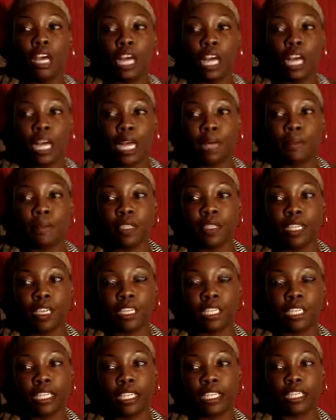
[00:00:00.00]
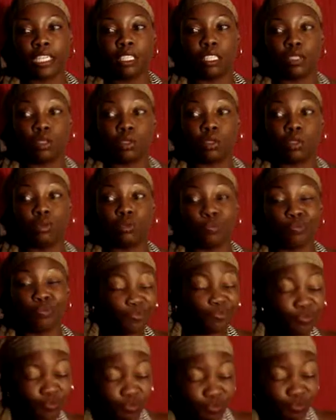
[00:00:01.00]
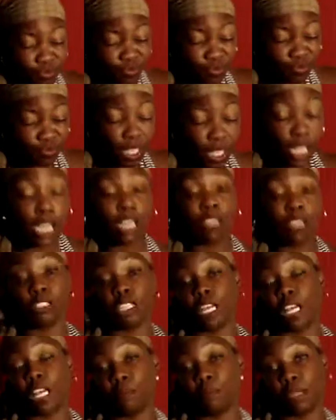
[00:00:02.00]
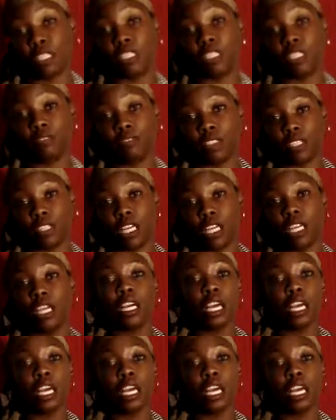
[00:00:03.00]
I'm going to get a little outside of myself today.